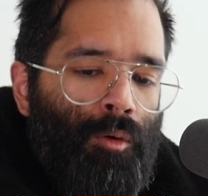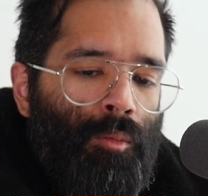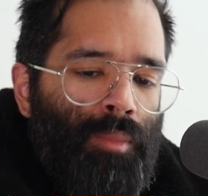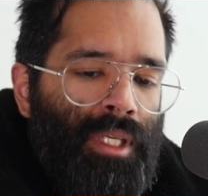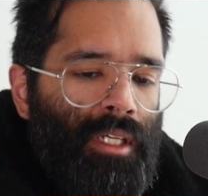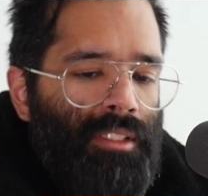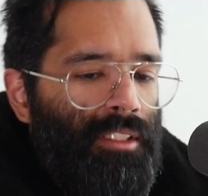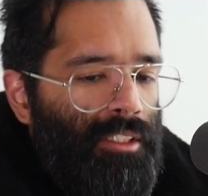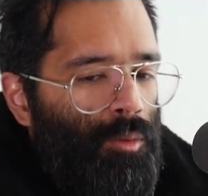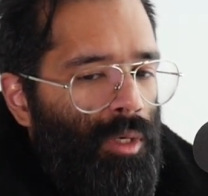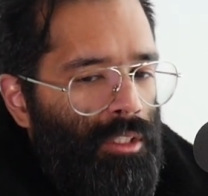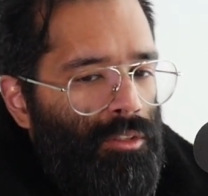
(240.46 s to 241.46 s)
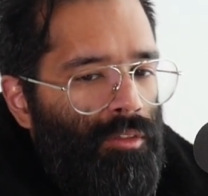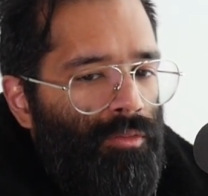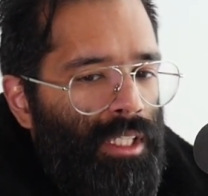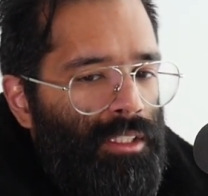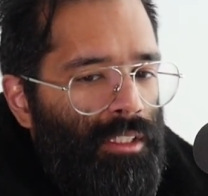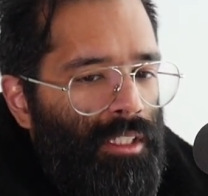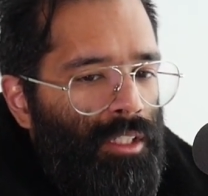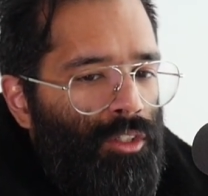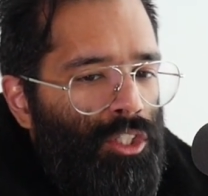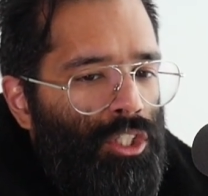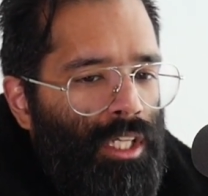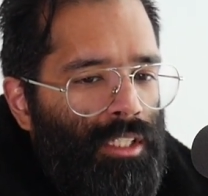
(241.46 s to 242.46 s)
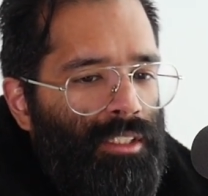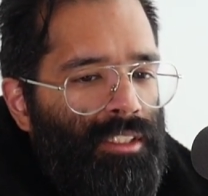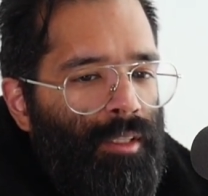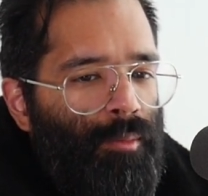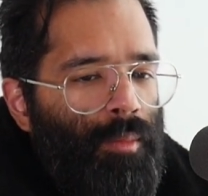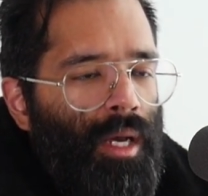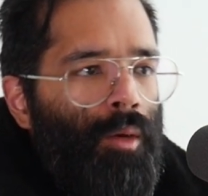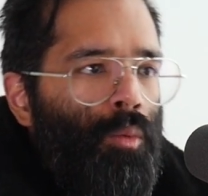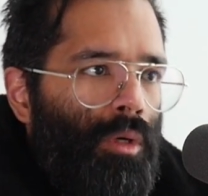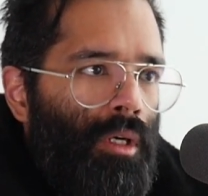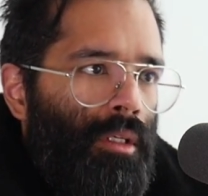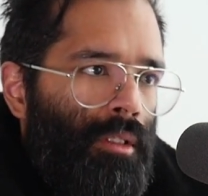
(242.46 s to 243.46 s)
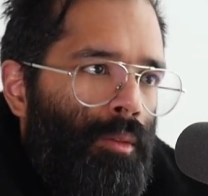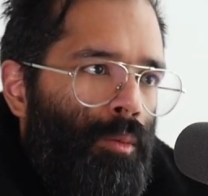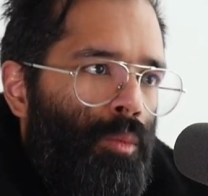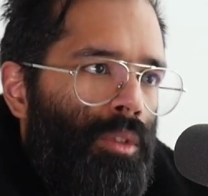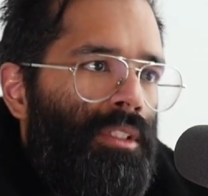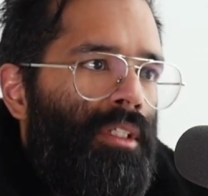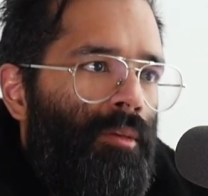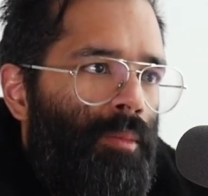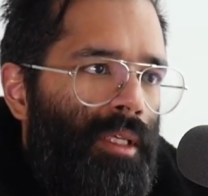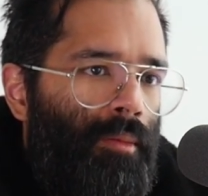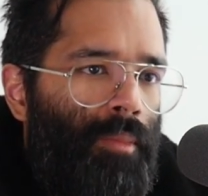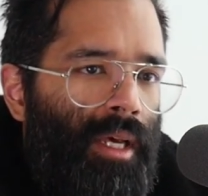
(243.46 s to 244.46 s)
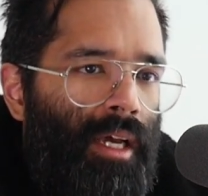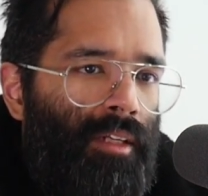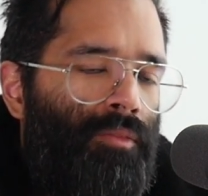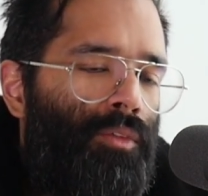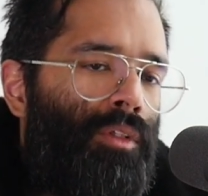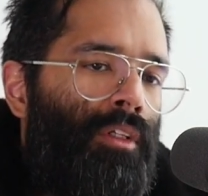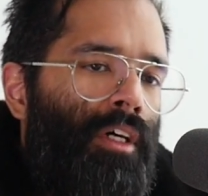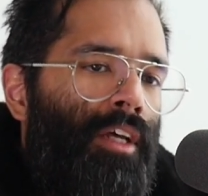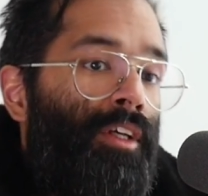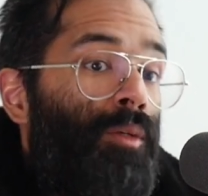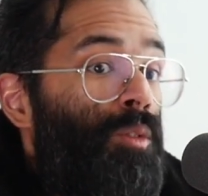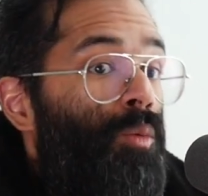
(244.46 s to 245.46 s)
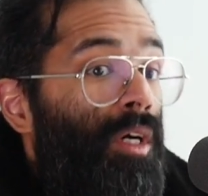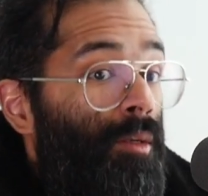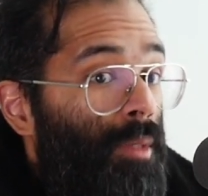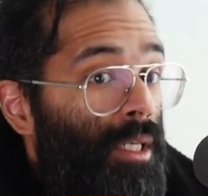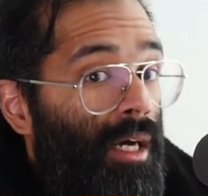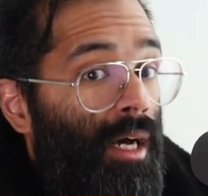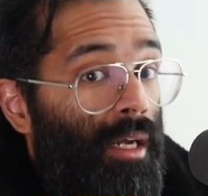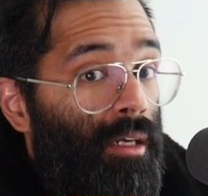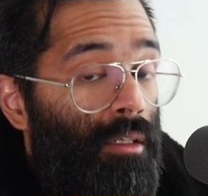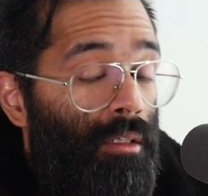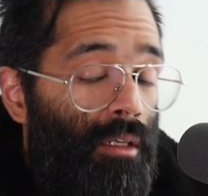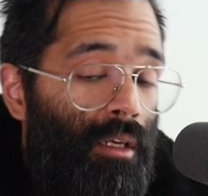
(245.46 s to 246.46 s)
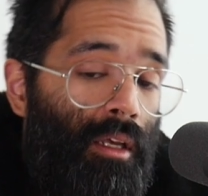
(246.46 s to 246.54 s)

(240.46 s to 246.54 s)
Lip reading: because it's so underinvested in, the chances that my work was going to be impactful, I think was quite a bit higher.